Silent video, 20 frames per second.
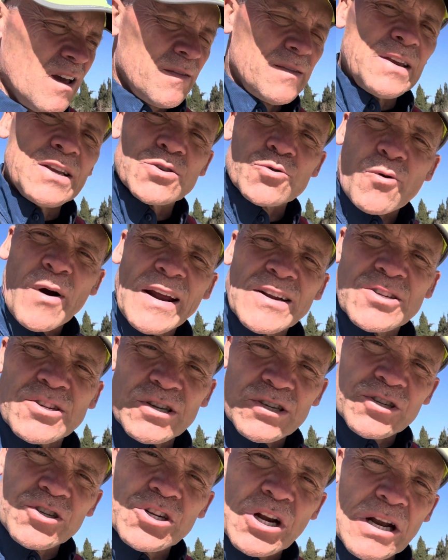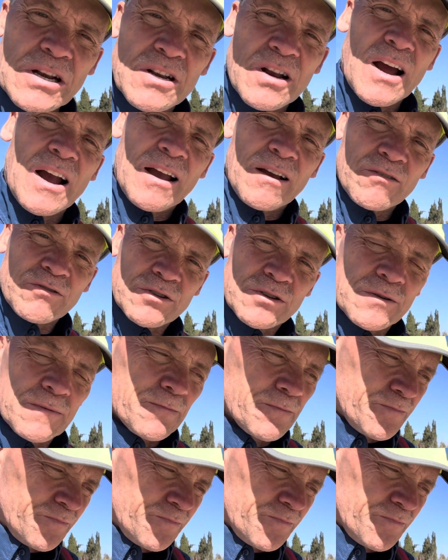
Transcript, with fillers: these righteous Gentiles.